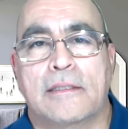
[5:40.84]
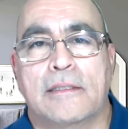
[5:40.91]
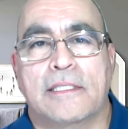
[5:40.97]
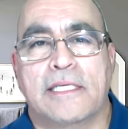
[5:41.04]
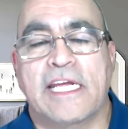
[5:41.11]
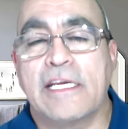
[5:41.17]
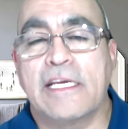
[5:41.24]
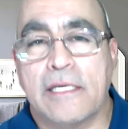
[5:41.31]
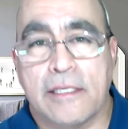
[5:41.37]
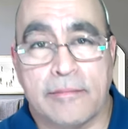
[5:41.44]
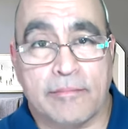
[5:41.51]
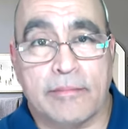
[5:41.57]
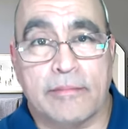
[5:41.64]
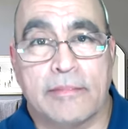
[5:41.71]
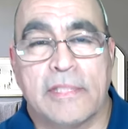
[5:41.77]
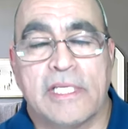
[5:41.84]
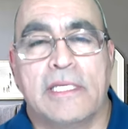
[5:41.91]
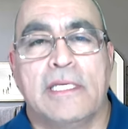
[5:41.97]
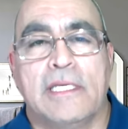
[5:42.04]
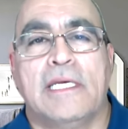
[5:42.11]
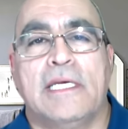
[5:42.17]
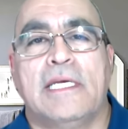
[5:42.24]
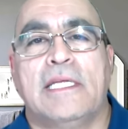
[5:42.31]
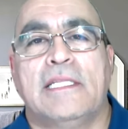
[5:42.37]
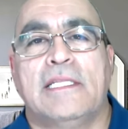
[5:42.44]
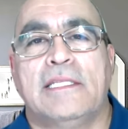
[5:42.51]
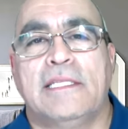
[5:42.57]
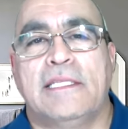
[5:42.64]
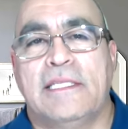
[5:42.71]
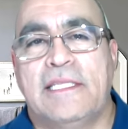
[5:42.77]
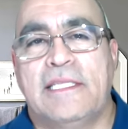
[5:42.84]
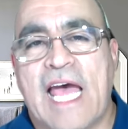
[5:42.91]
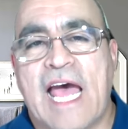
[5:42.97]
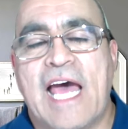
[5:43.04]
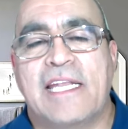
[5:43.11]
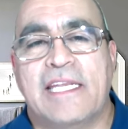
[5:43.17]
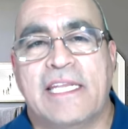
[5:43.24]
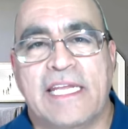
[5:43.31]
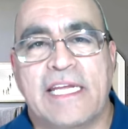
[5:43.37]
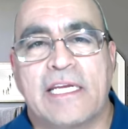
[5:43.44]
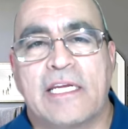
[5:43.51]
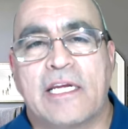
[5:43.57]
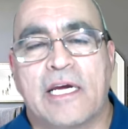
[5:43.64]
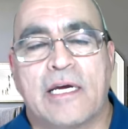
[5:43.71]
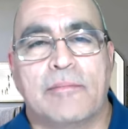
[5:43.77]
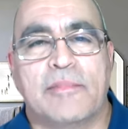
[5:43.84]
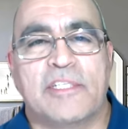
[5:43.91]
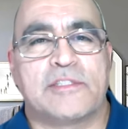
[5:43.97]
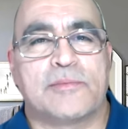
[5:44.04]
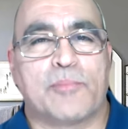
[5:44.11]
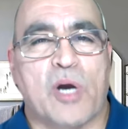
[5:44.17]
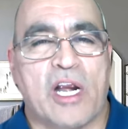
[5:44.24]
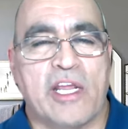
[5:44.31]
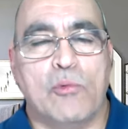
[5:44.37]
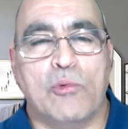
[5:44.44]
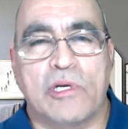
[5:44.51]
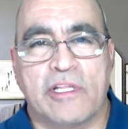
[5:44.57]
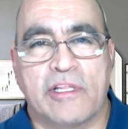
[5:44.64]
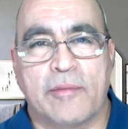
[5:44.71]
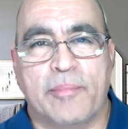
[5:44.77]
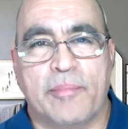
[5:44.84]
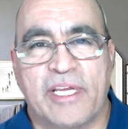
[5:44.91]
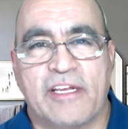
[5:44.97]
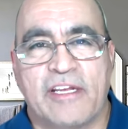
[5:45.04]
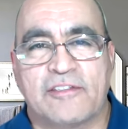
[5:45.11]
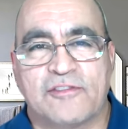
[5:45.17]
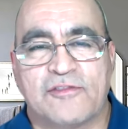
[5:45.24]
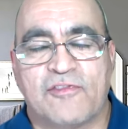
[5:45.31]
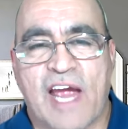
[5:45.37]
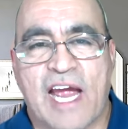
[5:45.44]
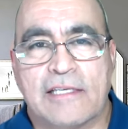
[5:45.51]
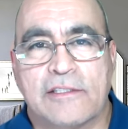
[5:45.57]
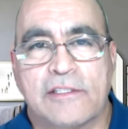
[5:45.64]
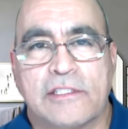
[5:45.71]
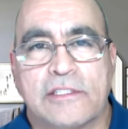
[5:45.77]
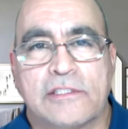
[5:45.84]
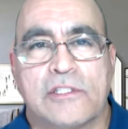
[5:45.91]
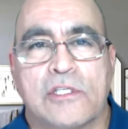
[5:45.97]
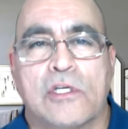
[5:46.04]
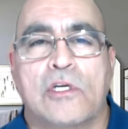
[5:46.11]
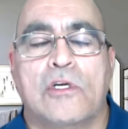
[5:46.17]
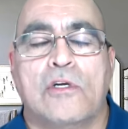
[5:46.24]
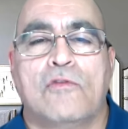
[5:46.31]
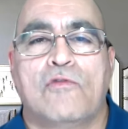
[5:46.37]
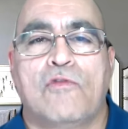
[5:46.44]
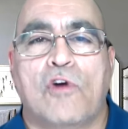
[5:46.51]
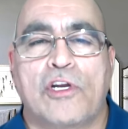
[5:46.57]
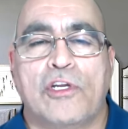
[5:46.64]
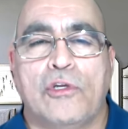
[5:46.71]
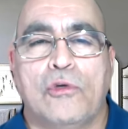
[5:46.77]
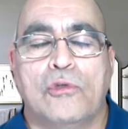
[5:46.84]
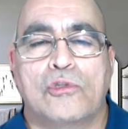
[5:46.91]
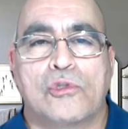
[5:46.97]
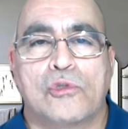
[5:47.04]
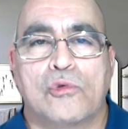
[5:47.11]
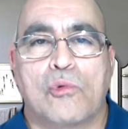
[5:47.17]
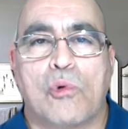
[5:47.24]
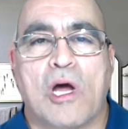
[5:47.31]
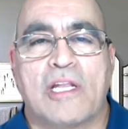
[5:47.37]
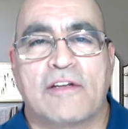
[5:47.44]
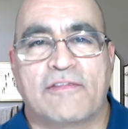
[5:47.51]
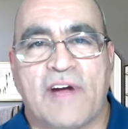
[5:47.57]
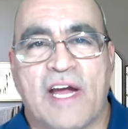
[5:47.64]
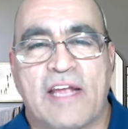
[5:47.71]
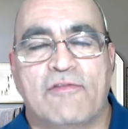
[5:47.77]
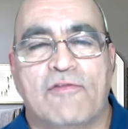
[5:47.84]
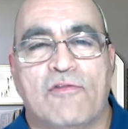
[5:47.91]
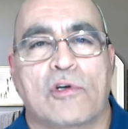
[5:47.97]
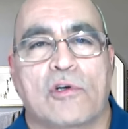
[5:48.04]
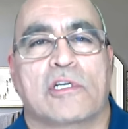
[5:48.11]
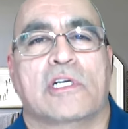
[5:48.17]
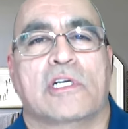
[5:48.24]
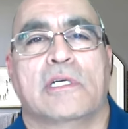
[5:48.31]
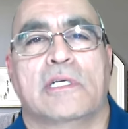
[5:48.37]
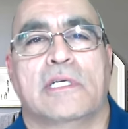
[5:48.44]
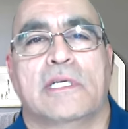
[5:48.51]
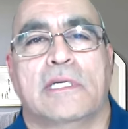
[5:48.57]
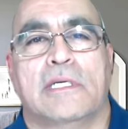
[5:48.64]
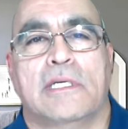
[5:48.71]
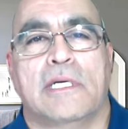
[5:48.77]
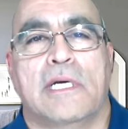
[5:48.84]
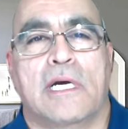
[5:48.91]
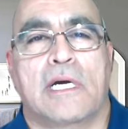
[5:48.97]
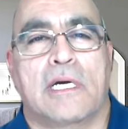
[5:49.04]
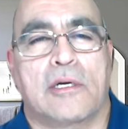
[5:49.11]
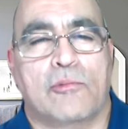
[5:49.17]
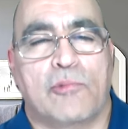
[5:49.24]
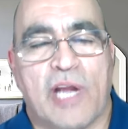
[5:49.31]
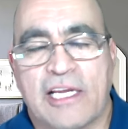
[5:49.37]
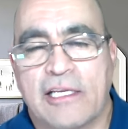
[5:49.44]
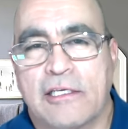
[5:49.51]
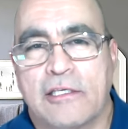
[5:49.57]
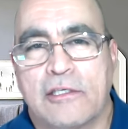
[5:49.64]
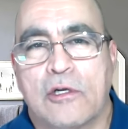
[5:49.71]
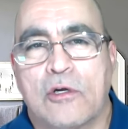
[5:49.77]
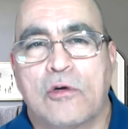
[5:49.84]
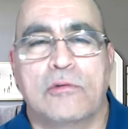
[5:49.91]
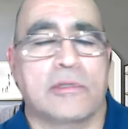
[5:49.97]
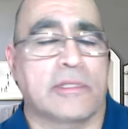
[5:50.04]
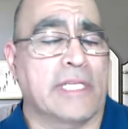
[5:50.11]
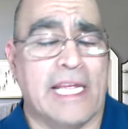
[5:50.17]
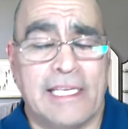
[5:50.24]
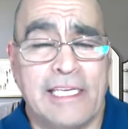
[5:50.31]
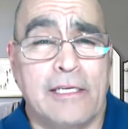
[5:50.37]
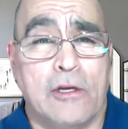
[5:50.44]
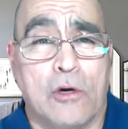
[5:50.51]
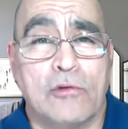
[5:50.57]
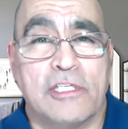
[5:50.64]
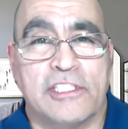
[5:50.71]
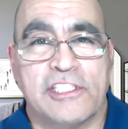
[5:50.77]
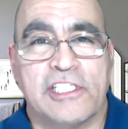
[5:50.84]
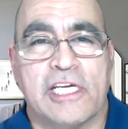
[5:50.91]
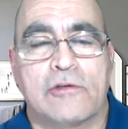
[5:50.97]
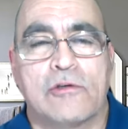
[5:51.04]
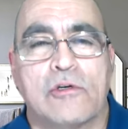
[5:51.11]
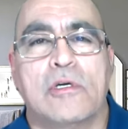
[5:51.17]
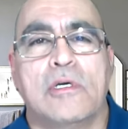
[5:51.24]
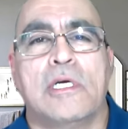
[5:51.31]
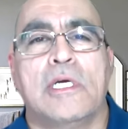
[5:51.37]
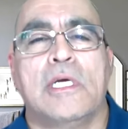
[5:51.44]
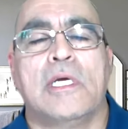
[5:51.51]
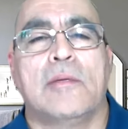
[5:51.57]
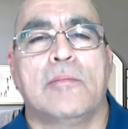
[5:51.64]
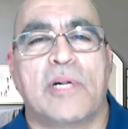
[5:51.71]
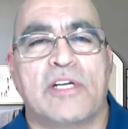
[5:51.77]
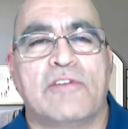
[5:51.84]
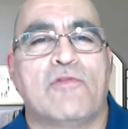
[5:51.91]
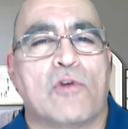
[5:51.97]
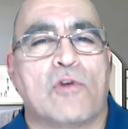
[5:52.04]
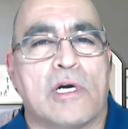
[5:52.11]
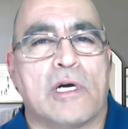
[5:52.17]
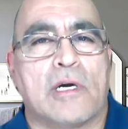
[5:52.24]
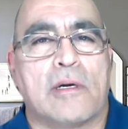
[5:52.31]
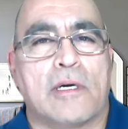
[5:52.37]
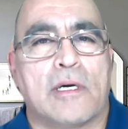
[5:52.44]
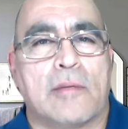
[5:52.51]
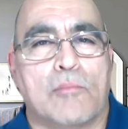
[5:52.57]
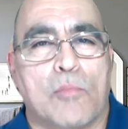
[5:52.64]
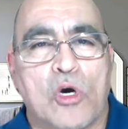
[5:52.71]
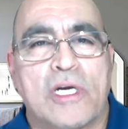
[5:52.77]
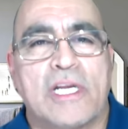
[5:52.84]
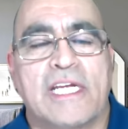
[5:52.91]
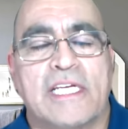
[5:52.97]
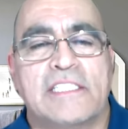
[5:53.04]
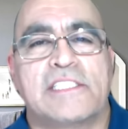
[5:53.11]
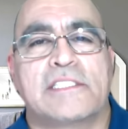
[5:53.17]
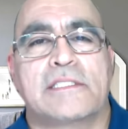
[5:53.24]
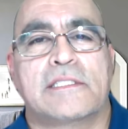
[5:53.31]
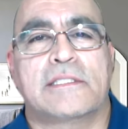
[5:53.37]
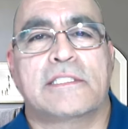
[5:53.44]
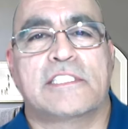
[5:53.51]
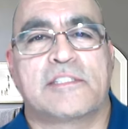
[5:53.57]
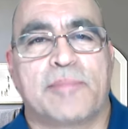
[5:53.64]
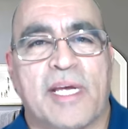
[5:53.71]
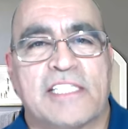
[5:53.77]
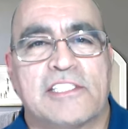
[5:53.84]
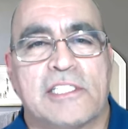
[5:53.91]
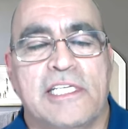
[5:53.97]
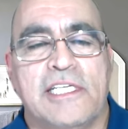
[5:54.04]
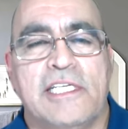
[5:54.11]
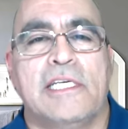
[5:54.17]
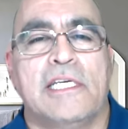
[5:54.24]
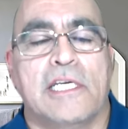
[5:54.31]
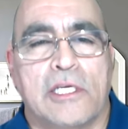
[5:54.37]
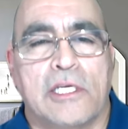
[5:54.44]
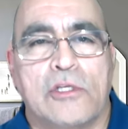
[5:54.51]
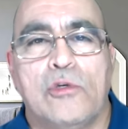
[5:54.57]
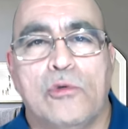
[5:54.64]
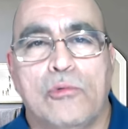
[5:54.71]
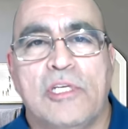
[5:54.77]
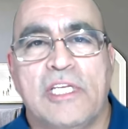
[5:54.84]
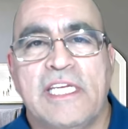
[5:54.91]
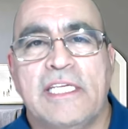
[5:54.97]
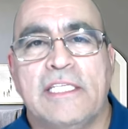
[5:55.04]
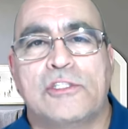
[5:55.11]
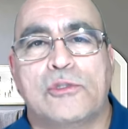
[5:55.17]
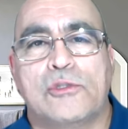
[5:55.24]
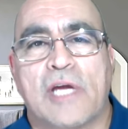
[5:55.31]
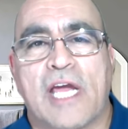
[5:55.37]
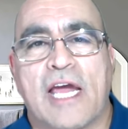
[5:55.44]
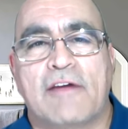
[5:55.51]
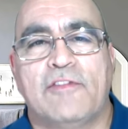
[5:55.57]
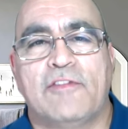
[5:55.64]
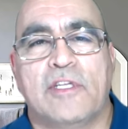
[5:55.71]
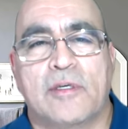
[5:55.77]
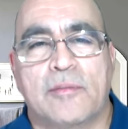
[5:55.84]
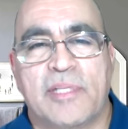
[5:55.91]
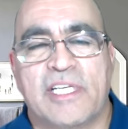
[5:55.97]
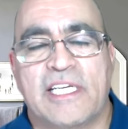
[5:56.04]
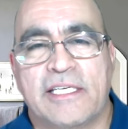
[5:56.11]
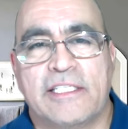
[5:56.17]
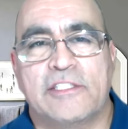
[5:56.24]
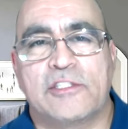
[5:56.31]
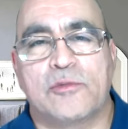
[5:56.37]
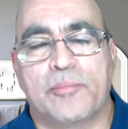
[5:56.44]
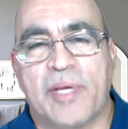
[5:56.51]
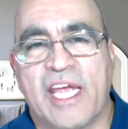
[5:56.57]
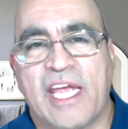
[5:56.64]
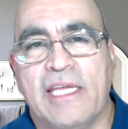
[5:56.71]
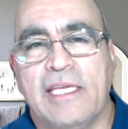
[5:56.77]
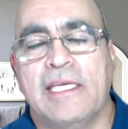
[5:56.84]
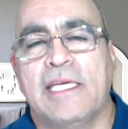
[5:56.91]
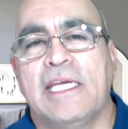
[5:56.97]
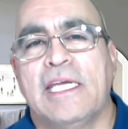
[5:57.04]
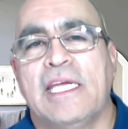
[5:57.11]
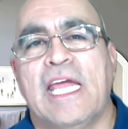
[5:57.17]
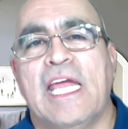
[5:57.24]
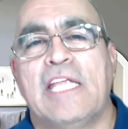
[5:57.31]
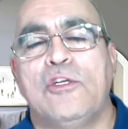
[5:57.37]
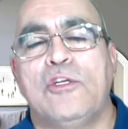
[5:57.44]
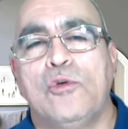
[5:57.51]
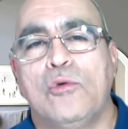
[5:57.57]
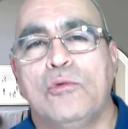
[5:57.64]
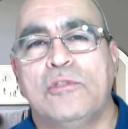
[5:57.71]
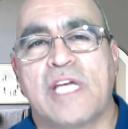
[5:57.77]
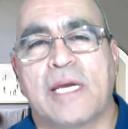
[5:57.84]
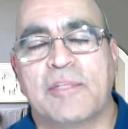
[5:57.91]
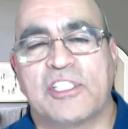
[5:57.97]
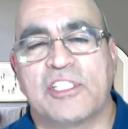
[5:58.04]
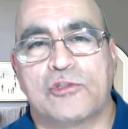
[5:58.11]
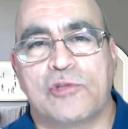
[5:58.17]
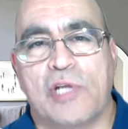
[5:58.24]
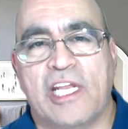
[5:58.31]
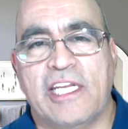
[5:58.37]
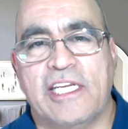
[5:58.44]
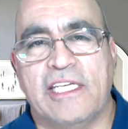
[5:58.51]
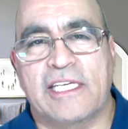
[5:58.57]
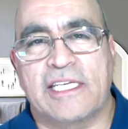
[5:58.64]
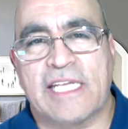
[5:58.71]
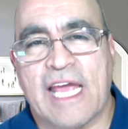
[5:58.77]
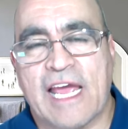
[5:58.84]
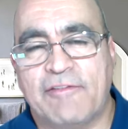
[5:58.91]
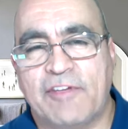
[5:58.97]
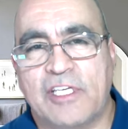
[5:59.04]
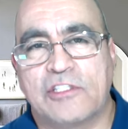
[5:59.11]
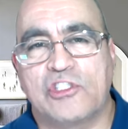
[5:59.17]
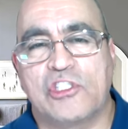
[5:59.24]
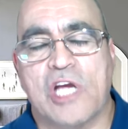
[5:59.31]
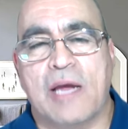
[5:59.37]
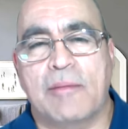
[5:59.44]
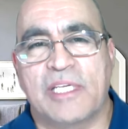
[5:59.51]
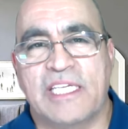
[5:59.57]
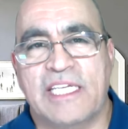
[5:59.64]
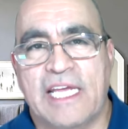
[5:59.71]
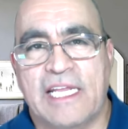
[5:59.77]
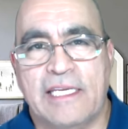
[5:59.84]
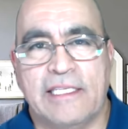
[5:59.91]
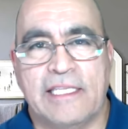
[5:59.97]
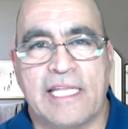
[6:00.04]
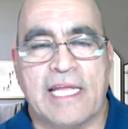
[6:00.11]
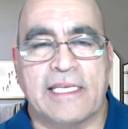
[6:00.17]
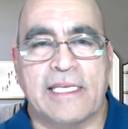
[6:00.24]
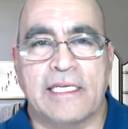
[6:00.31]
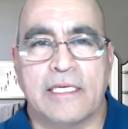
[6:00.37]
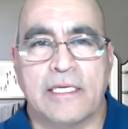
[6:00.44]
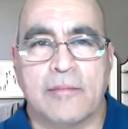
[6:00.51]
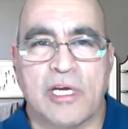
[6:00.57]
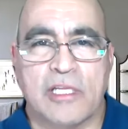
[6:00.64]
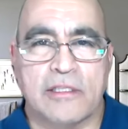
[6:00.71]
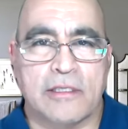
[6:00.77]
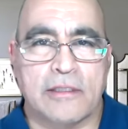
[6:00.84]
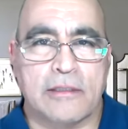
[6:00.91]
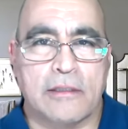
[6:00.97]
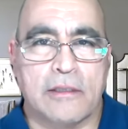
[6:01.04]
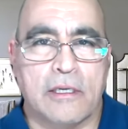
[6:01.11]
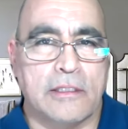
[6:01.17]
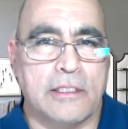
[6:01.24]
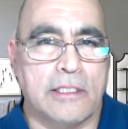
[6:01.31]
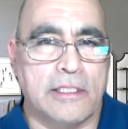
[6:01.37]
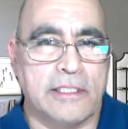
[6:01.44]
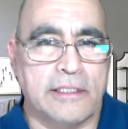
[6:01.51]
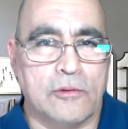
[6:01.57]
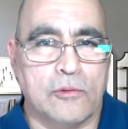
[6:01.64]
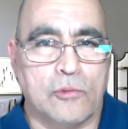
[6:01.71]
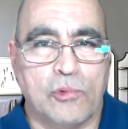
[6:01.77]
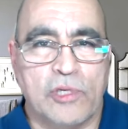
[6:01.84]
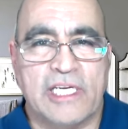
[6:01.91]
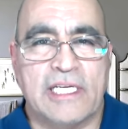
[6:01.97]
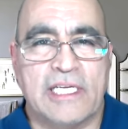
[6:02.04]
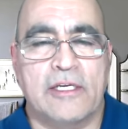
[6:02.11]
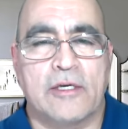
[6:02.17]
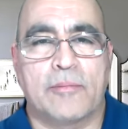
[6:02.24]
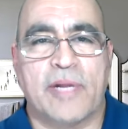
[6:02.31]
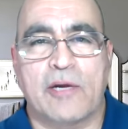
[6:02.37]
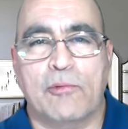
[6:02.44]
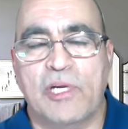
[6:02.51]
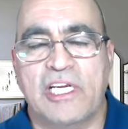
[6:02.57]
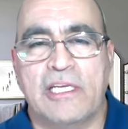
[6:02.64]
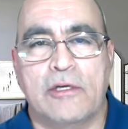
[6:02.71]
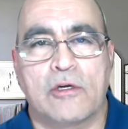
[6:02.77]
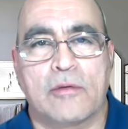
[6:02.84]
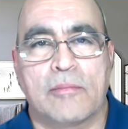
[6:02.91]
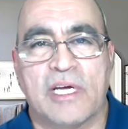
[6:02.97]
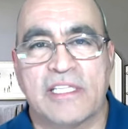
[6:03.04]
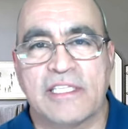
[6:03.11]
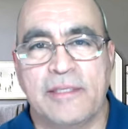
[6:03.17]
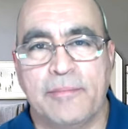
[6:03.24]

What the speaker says: income. That income is probably one of the biggest factors for you to qualify for a regular loan, any loan in general, but for a mortgage especially, you need to have the ability to pay, and you demonstrating and having a job and getting that income on a weekly or biweekly or monthly